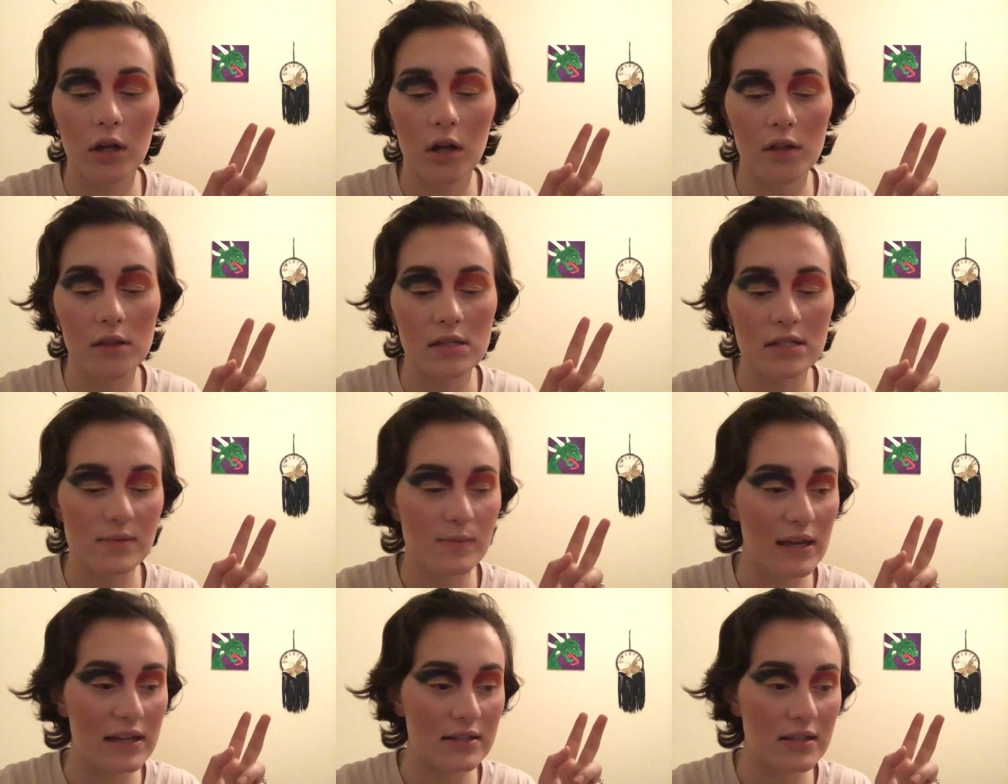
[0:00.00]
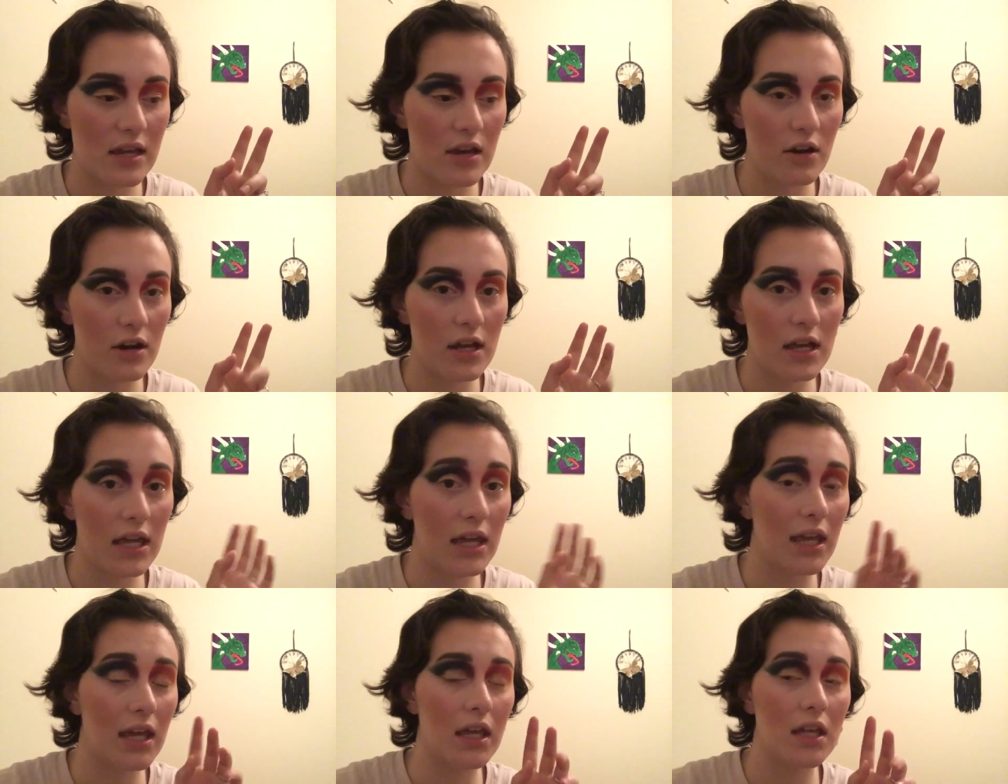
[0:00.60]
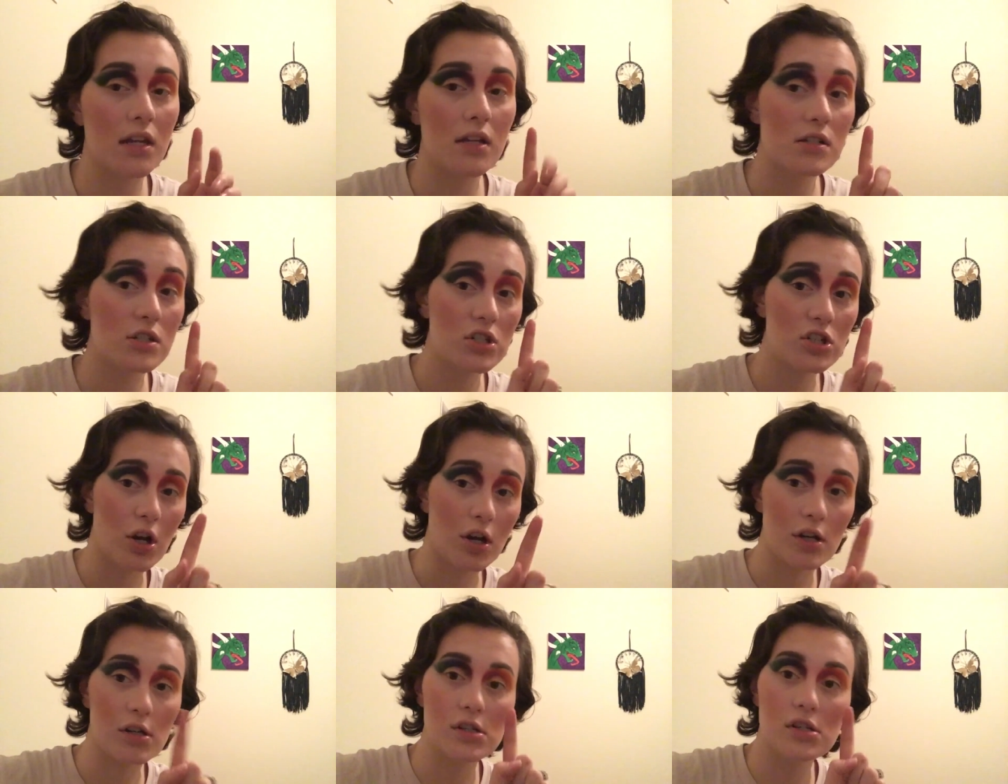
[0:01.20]
on this mascara and
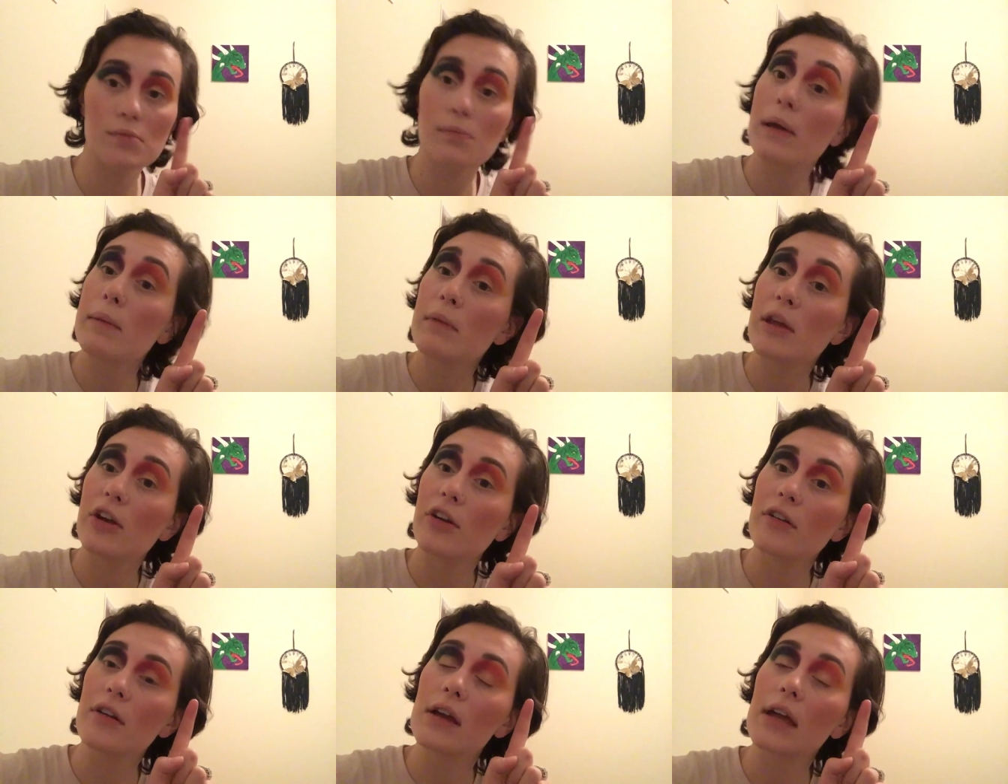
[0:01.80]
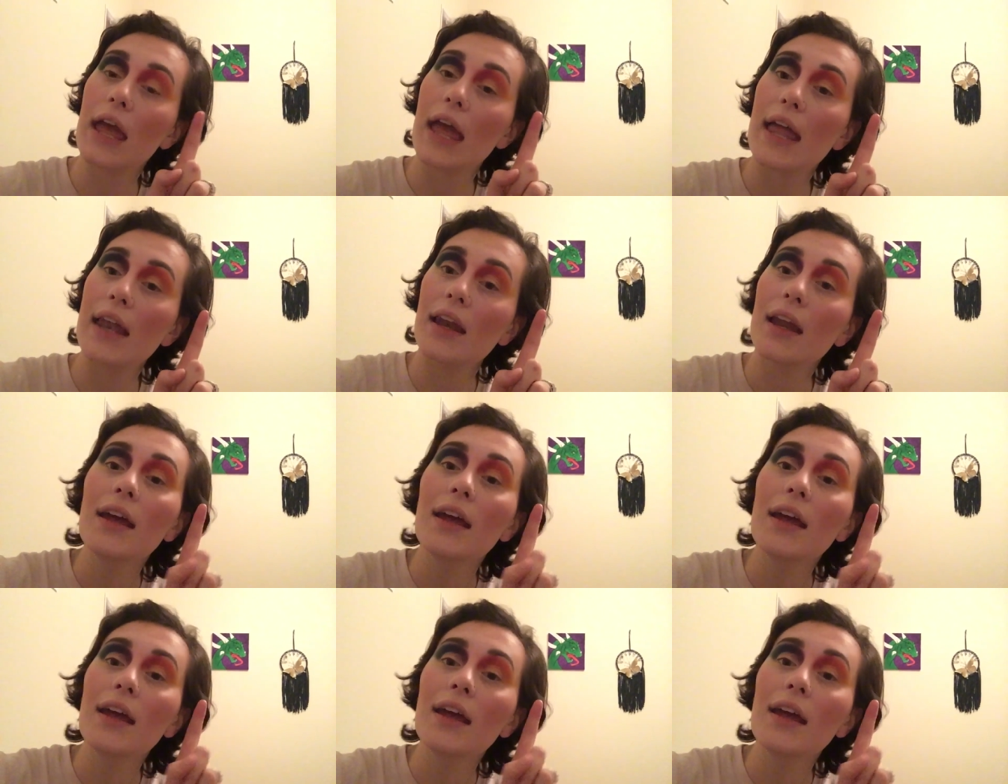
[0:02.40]
charge my mirror again